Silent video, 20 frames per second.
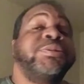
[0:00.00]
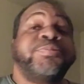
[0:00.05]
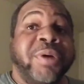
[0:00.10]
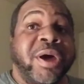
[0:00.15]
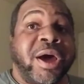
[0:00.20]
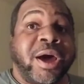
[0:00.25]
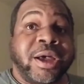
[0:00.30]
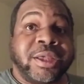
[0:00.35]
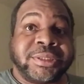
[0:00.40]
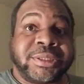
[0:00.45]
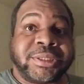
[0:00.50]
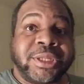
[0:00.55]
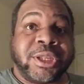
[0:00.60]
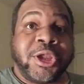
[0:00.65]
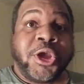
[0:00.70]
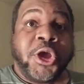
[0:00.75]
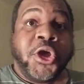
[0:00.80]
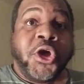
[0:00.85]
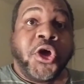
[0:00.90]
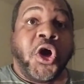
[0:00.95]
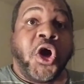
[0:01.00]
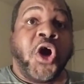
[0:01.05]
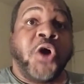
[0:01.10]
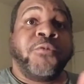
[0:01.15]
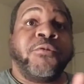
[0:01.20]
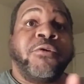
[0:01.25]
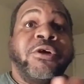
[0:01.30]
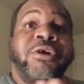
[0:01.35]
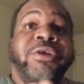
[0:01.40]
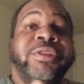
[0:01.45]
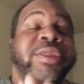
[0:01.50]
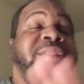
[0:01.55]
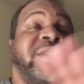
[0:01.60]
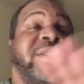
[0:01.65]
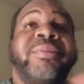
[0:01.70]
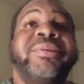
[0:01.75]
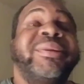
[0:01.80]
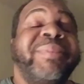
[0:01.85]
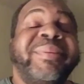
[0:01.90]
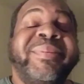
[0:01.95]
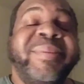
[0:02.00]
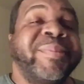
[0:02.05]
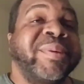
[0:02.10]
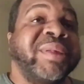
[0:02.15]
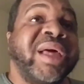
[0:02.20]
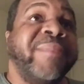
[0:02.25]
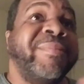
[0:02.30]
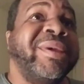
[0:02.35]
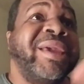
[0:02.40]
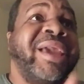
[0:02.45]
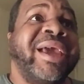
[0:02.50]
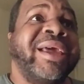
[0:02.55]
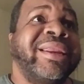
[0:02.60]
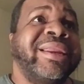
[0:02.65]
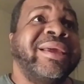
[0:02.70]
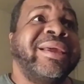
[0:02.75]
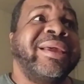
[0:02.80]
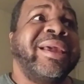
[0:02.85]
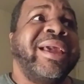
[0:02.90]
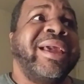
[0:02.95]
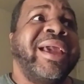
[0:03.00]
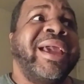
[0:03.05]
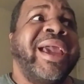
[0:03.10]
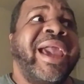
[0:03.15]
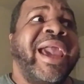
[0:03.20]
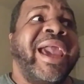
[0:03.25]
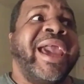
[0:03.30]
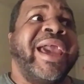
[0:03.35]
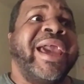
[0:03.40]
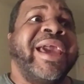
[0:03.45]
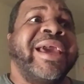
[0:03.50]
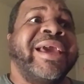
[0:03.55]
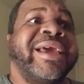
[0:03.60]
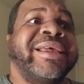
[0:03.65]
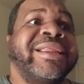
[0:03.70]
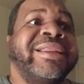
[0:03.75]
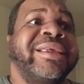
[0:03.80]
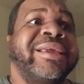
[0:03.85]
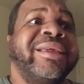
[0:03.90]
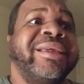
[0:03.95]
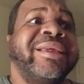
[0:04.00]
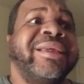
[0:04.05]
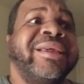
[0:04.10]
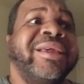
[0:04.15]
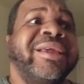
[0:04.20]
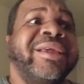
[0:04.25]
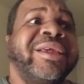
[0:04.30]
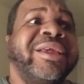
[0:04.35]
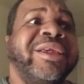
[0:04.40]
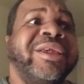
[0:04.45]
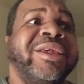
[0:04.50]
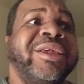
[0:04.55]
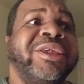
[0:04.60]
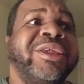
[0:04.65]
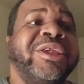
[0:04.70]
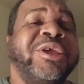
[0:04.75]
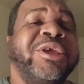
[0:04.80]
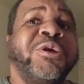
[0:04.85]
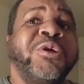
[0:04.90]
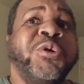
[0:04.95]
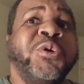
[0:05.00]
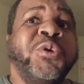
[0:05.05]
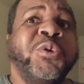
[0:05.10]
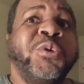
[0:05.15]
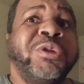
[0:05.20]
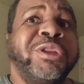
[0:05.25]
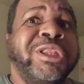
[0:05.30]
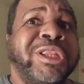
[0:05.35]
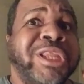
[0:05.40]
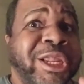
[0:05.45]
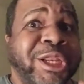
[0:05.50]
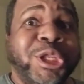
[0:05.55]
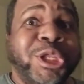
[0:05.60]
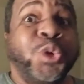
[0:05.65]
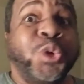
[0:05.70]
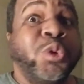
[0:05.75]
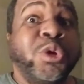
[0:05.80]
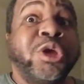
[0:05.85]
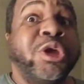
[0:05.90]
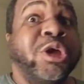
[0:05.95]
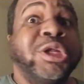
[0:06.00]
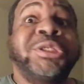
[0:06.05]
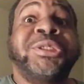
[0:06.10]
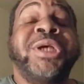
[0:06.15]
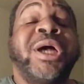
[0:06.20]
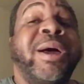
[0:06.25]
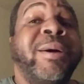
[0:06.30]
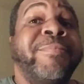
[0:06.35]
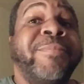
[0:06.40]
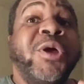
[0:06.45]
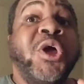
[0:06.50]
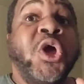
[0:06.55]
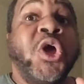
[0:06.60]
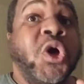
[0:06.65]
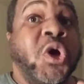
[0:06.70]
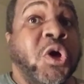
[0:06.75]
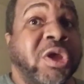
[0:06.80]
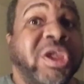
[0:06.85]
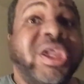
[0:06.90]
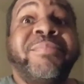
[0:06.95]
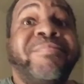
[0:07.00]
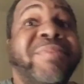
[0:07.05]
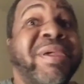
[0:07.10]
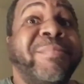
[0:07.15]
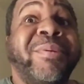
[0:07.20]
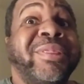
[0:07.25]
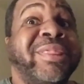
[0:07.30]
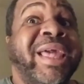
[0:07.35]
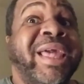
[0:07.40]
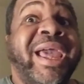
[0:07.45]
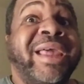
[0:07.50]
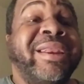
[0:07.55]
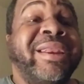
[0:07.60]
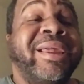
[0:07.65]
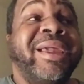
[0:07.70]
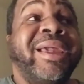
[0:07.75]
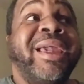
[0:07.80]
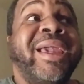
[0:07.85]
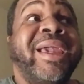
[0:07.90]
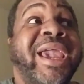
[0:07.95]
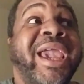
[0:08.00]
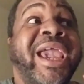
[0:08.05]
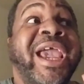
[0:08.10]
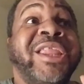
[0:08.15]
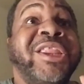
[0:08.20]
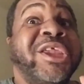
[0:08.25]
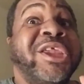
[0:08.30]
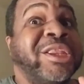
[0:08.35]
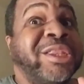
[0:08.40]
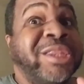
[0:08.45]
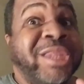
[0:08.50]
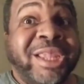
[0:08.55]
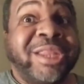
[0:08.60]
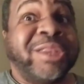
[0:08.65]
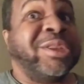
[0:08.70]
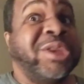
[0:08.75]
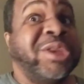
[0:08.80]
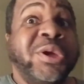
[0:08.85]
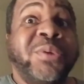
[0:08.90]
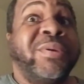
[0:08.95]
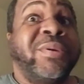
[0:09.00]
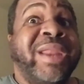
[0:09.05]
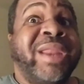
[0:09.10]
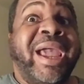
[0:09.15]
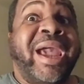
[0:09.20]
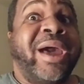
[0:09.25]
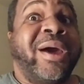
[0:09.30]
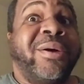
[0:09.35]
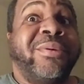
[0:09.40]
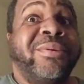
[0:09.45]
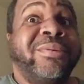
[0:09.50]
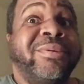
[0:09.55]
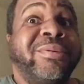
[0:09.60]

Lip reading: buzz over the WWE people coming in, and you didn't do a good job hooking people then, and you didn't do it now.